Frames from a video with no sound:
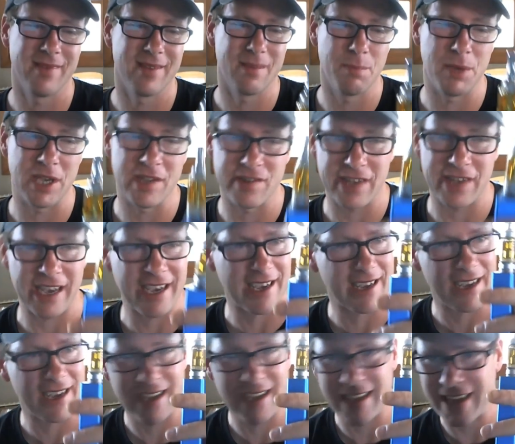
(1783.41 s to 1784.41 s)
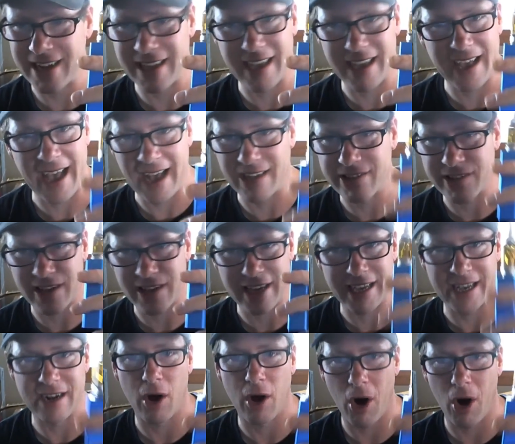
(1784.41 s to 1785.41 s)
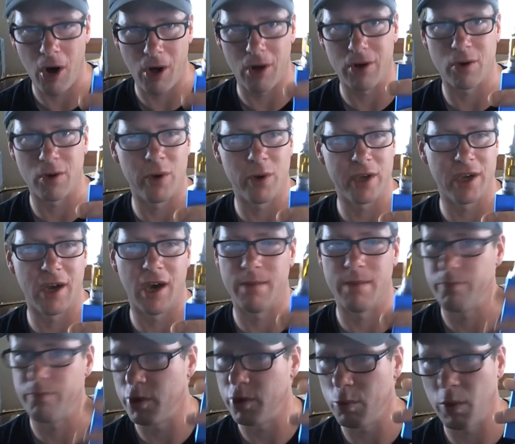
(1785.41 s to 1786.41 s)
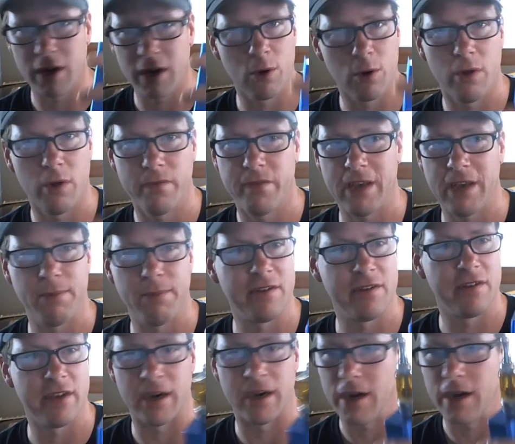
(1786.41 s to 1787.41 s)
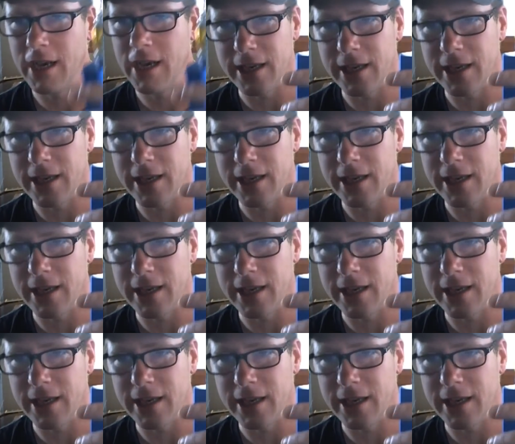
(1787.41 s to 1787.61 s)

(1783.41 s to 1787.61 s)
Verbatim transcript: Because I, it has it all going on. You want a cold vape, it's there.